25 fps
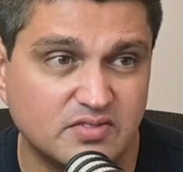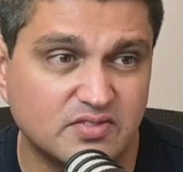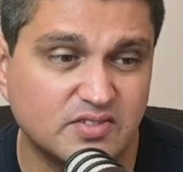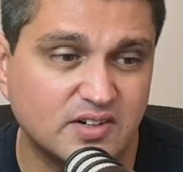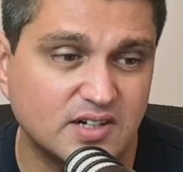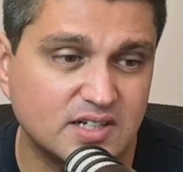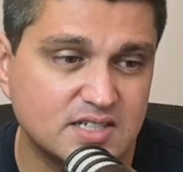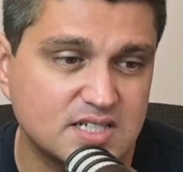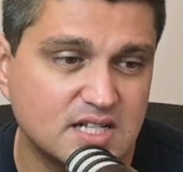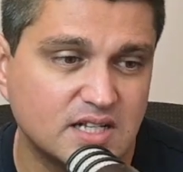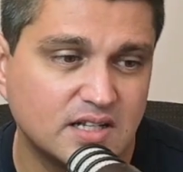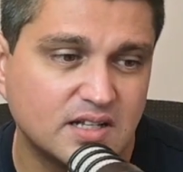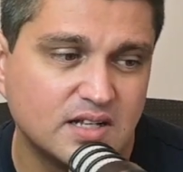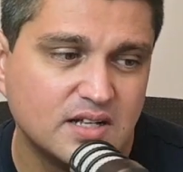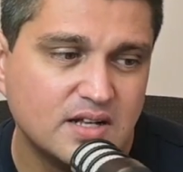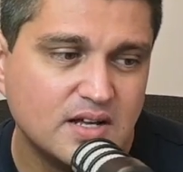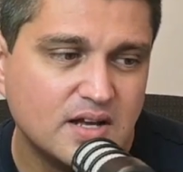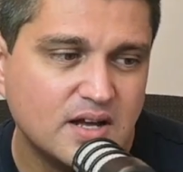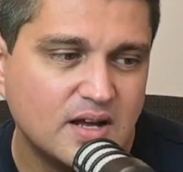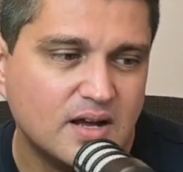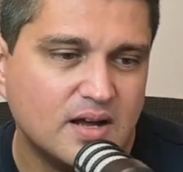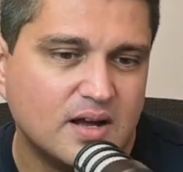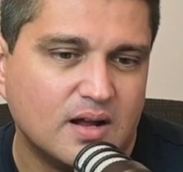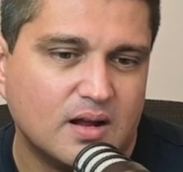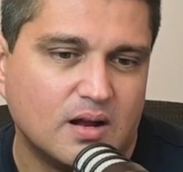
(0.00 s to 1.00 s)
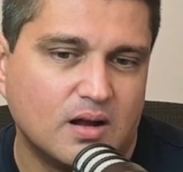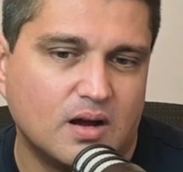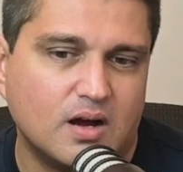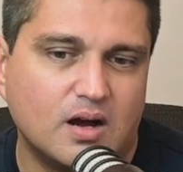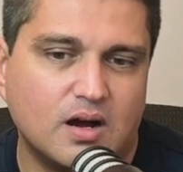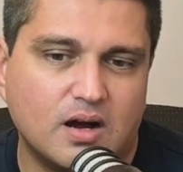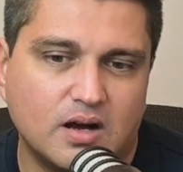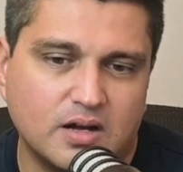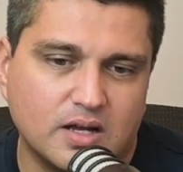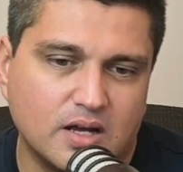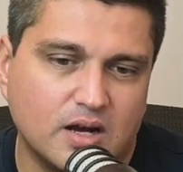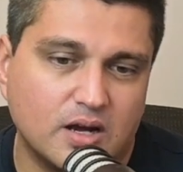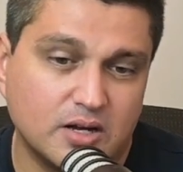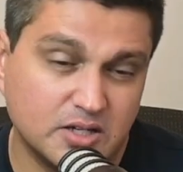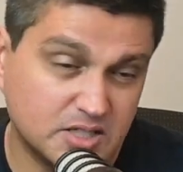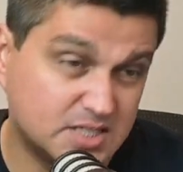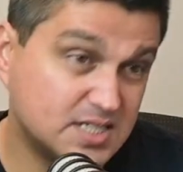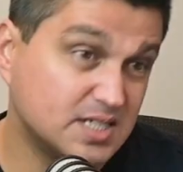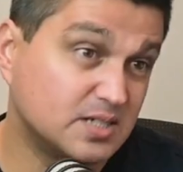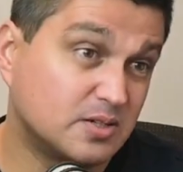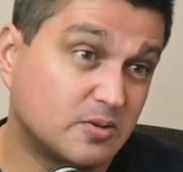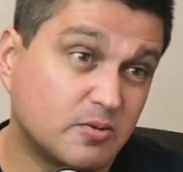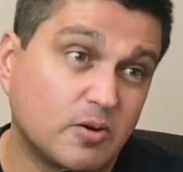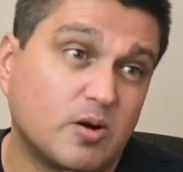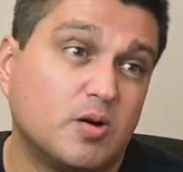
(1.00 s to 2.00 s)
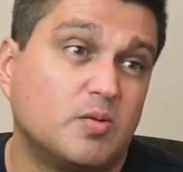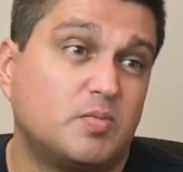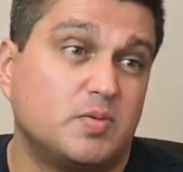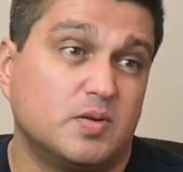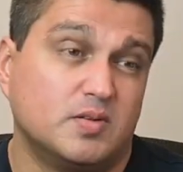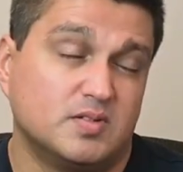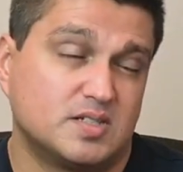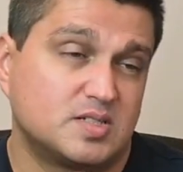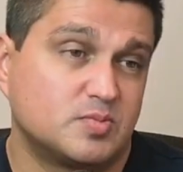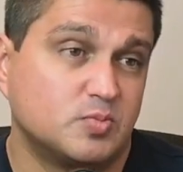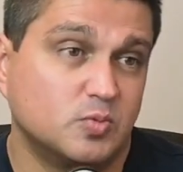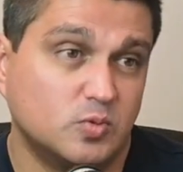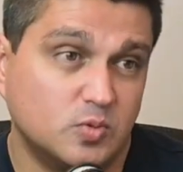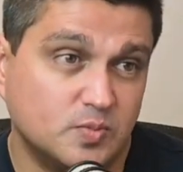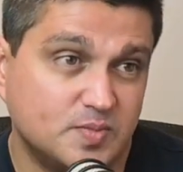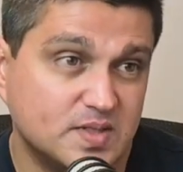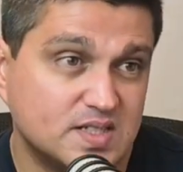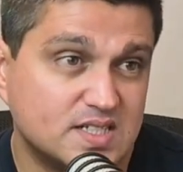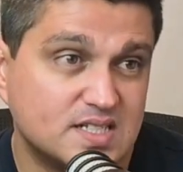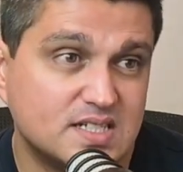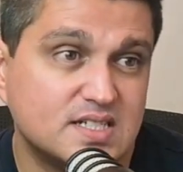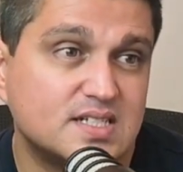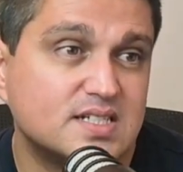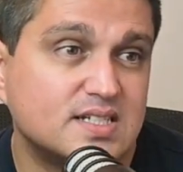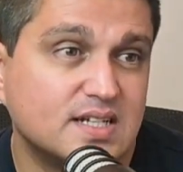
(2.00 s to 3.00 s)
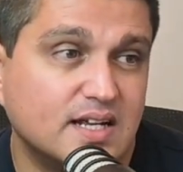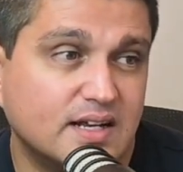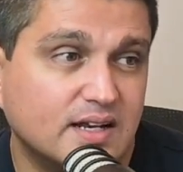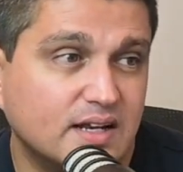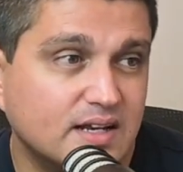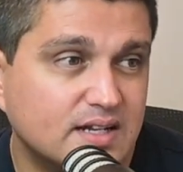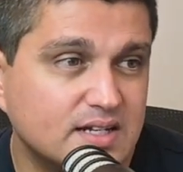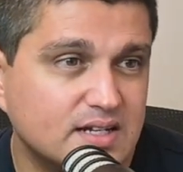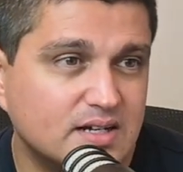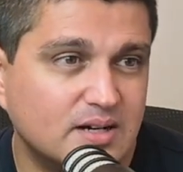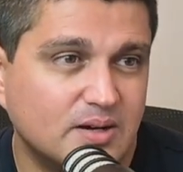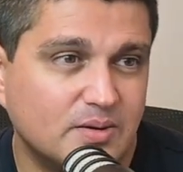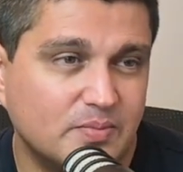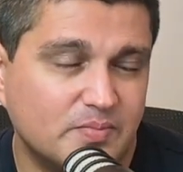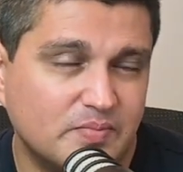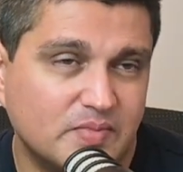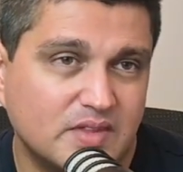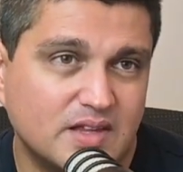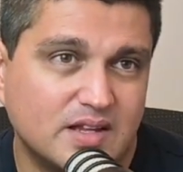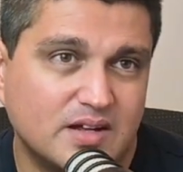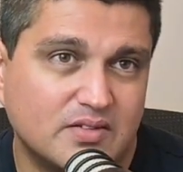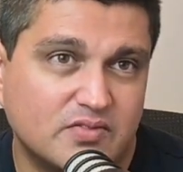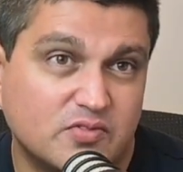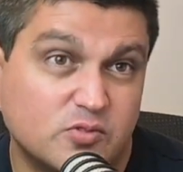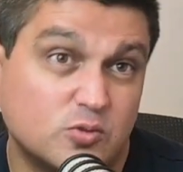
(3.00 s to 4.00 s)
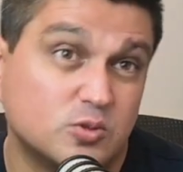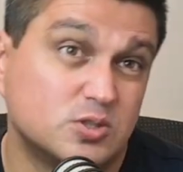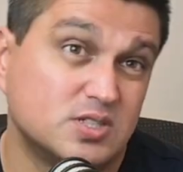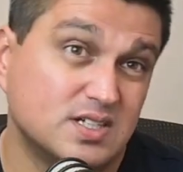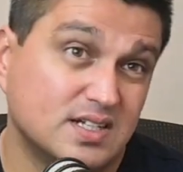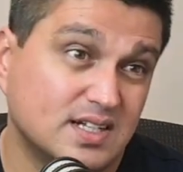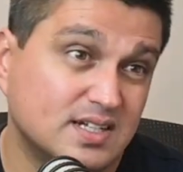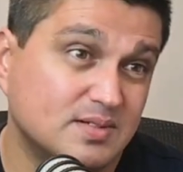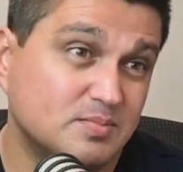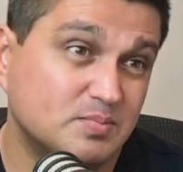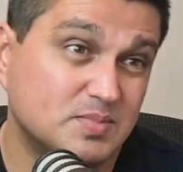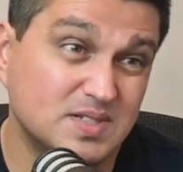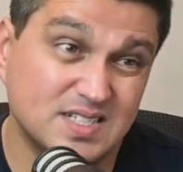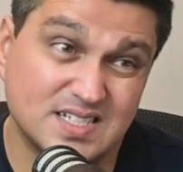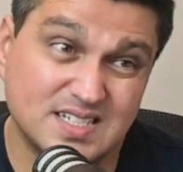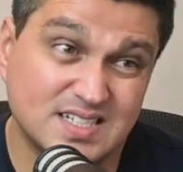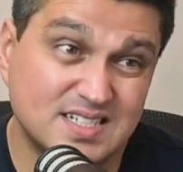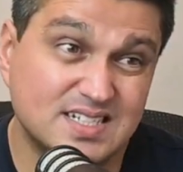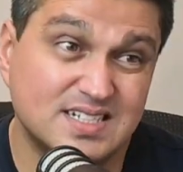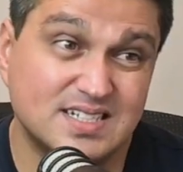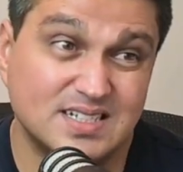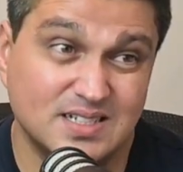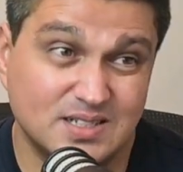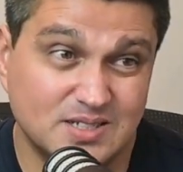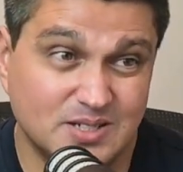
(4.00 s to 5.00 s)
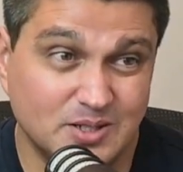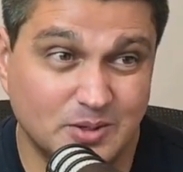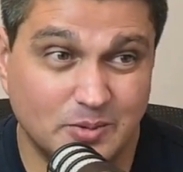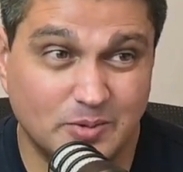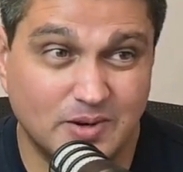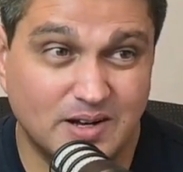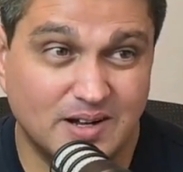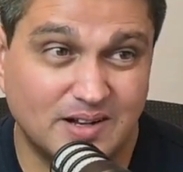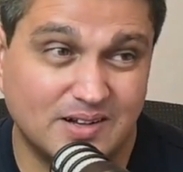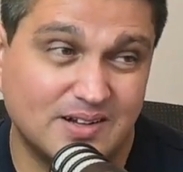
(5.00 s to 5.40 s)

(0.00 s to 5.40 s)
fighter. I did grow up in a small business, and unfortunately that business didn't do well.